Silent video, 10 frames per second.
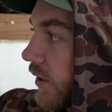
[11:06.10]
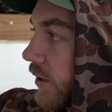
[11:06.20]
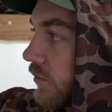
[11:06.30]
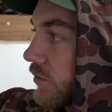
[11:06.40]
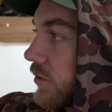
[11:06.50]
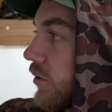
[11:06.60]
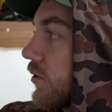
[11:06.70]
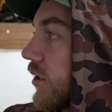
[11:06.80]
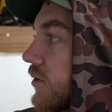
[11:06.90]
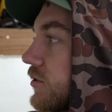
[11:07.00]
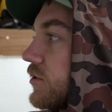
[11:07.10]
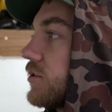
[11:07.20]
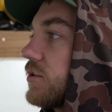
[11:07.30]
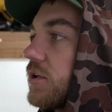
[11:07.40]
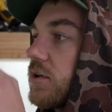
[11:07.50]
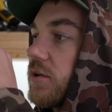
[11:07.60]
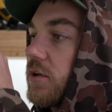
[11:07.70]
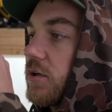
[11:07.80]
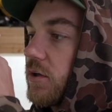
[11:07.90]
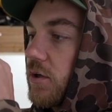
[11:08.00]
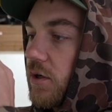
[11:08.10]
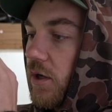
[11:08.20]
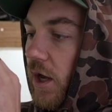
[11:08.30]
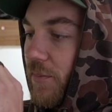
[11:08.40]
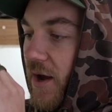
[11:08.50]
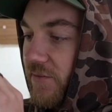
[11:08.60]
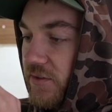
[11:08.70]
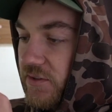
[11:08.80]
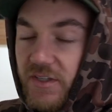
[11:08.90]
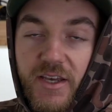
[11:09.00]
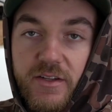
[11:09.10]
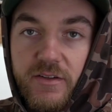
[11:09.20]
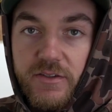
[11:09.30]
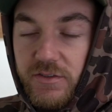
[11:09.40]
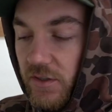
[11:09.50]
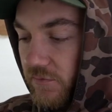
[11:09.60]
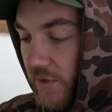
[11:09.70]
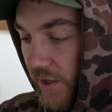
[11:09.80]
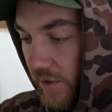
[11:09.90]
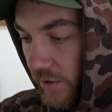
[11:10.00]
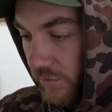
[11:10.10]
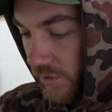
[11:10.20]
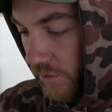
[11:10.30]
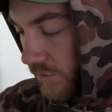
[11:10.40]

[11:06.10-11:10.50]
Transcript: now with all that shit on there. I might have to sand this stuff down. I don't know.